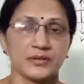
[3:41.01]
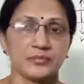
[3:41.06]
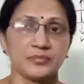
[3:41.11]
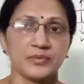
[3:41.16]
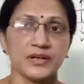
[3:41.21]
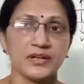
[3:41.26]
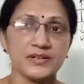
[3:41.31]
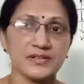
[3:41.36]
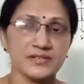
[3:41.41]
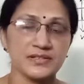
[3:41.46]

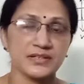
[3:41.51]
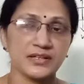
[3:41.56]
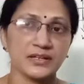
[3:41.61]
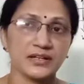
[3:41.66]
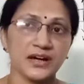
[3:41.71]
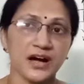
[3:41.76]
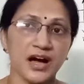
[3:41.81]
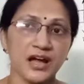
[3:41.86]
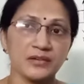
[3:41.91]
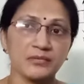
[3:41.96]
Means the
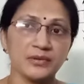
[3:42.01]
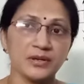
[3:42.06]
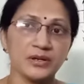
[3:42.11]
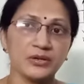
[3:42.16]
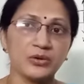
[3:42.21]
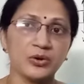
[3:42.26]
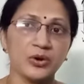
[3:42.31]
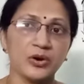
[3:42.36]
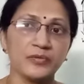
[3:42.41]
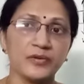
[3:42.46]
car
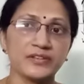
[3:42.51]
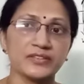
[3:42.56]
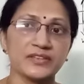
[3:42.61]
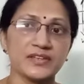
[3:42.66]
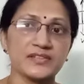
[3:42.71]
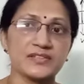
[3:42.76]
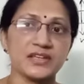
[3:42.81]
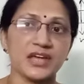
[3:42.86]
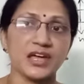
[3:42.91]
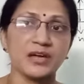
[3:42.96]
will go with
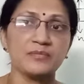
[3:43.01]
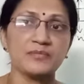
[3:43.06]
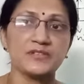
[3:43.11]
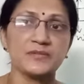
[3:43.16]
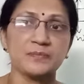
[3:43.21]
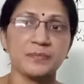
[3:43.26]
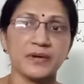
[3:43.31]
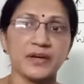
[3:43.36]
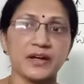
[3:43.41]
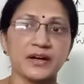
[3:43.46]
the same
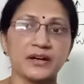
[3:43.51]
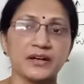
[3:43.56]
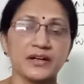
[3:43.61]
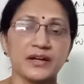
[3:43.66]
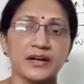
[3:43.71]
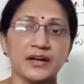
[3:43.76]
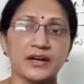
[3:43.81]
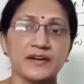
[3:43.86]
speed